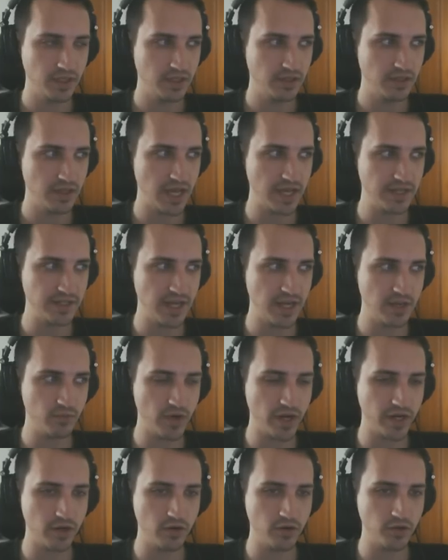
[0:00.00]
Head-to-head
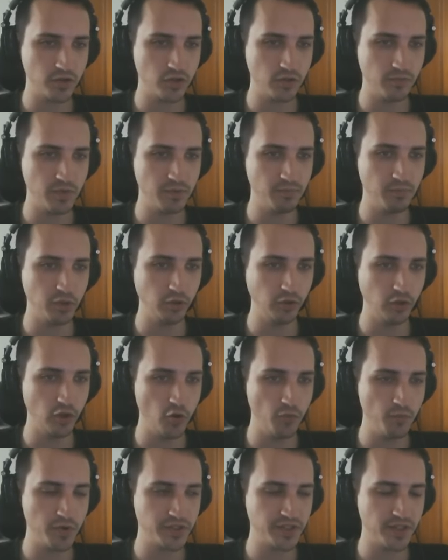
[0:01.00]
record should be
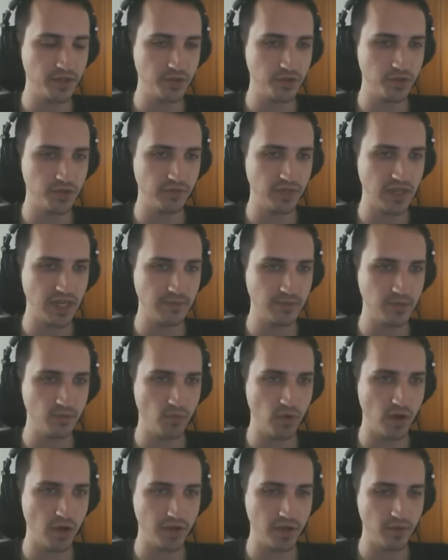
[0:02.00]
below percentage of games won.